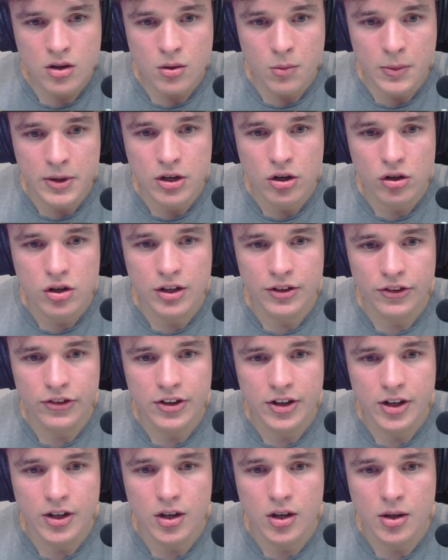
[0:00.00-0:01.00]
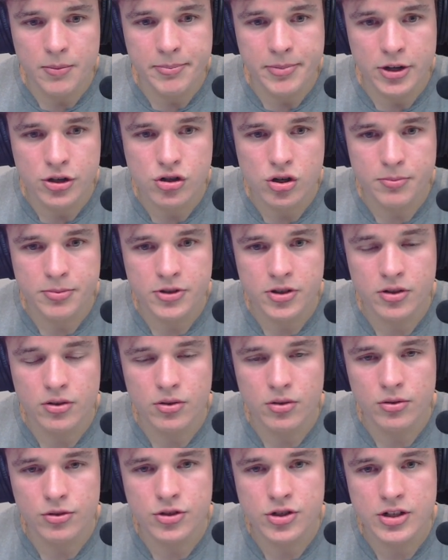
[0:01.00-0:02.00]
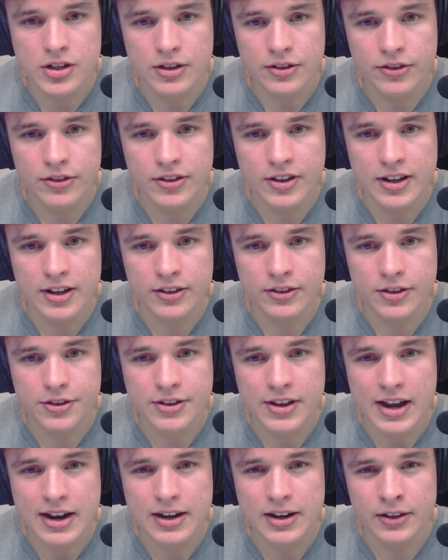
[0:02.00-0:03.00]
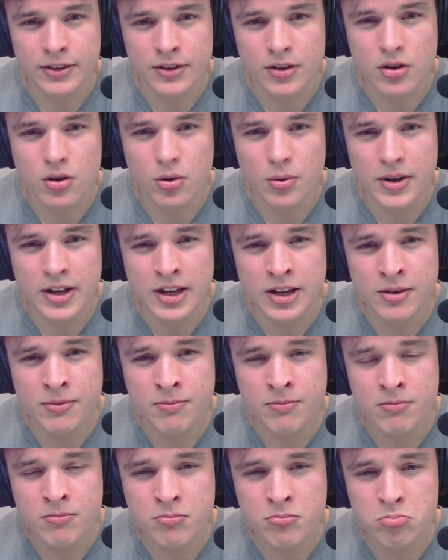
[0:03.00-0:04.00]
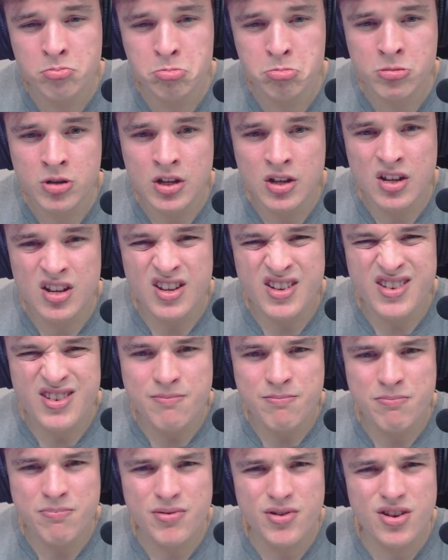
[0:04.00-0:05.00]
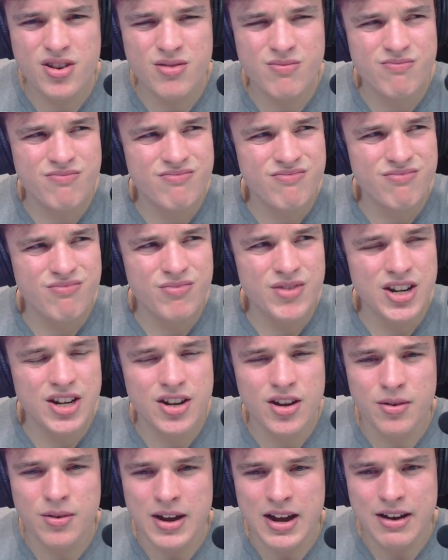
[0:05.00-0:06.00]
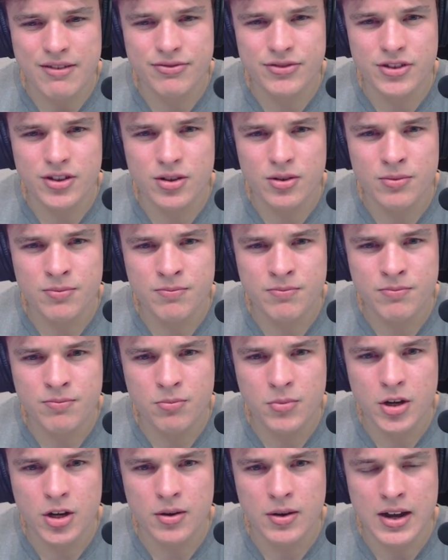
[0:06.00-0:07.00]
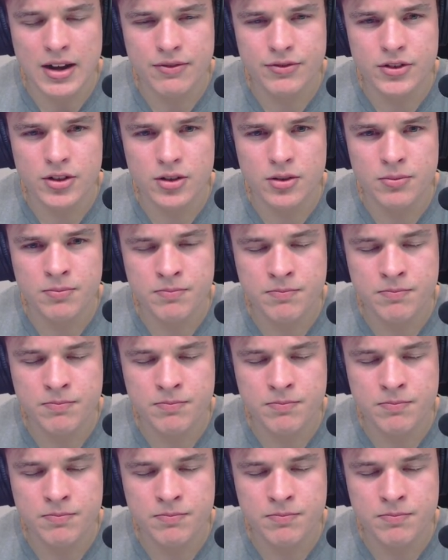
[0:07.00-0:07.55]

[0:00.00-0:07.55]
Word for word: We could consider bishop to g6 attacking the queen, but we don't have to. We don't have to.